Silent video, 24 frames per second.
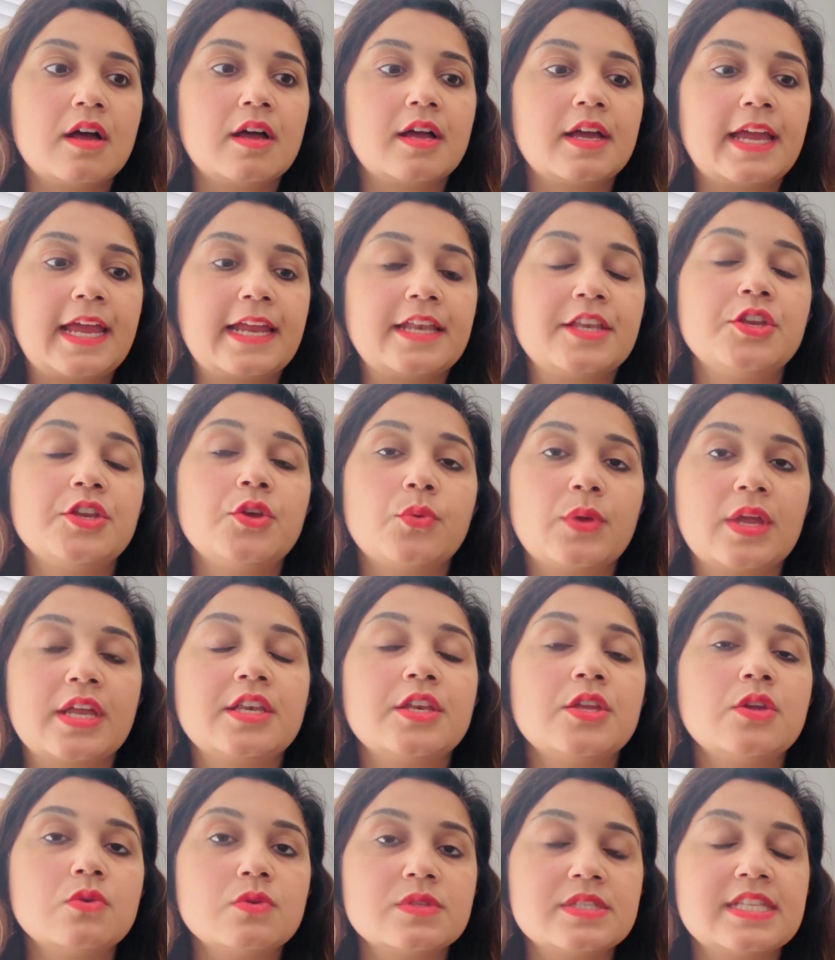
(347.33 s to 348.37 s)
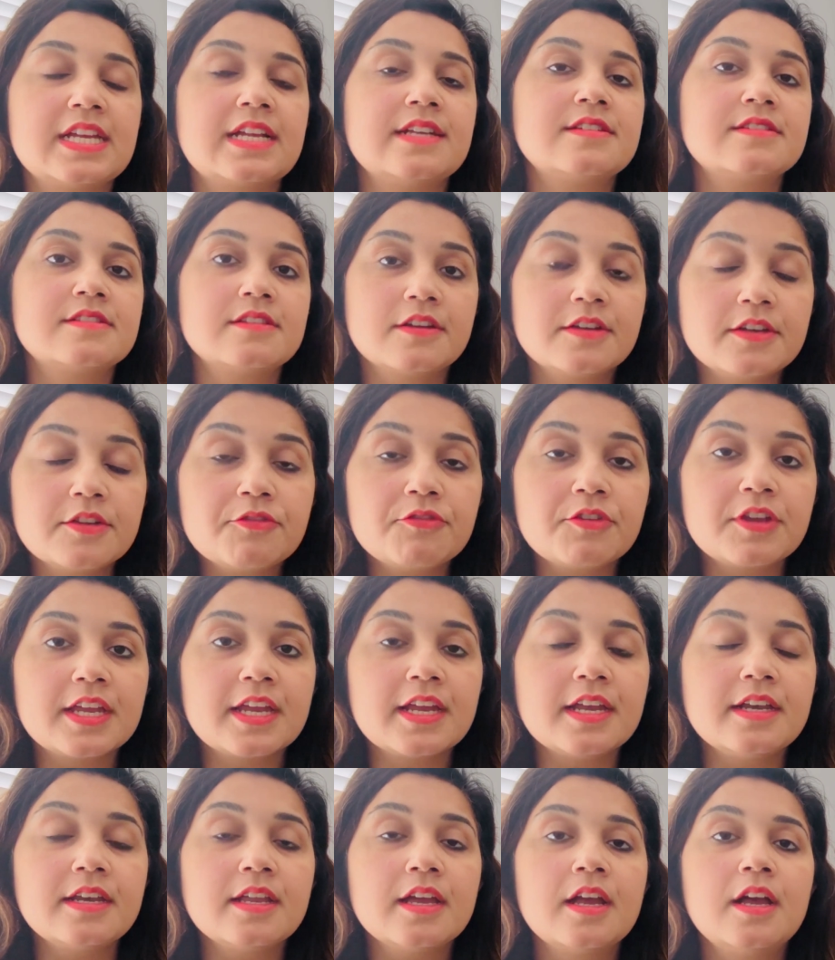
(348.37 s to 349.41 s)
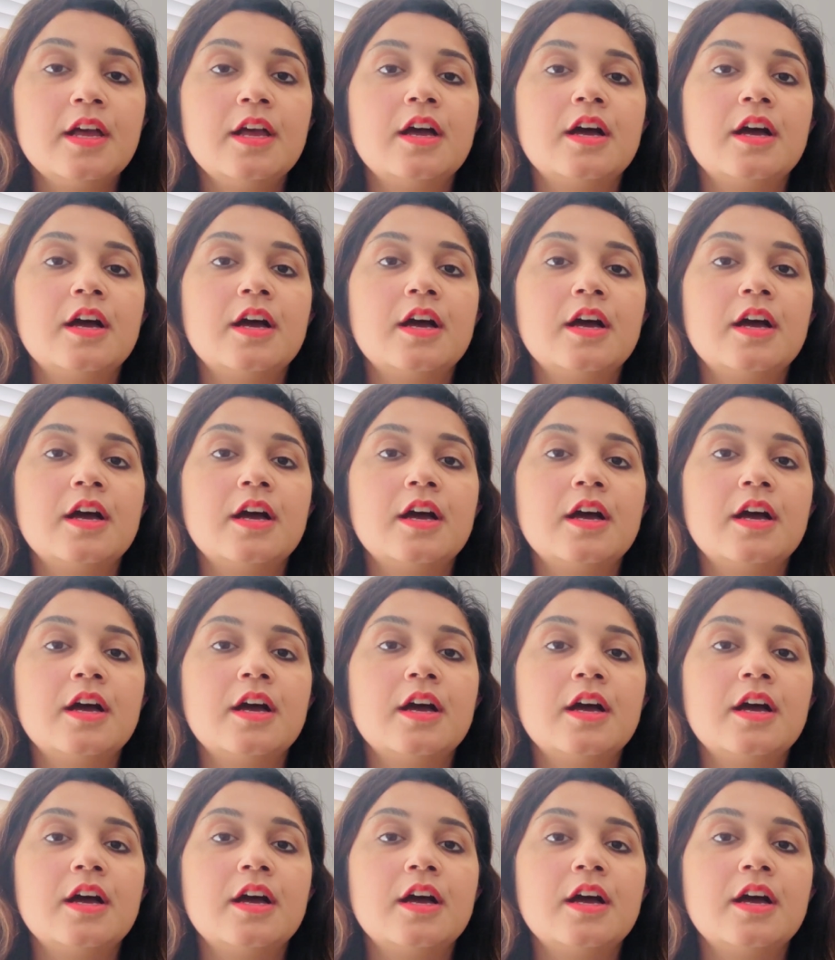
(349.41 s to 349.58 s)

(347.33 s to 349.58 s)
and you can use that certificate